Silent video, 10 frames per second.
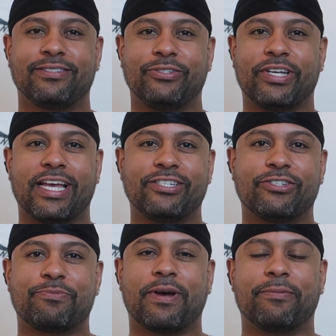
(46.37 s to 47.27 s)
you guys
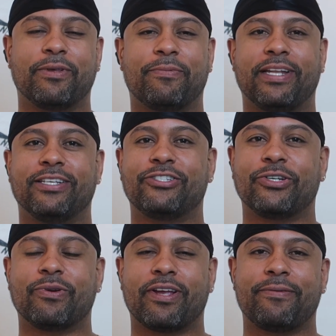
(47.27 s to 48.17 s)
just popped up on
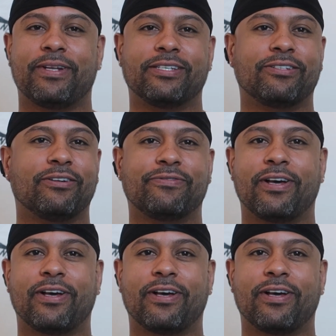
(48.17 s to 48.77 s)
Instagram and I started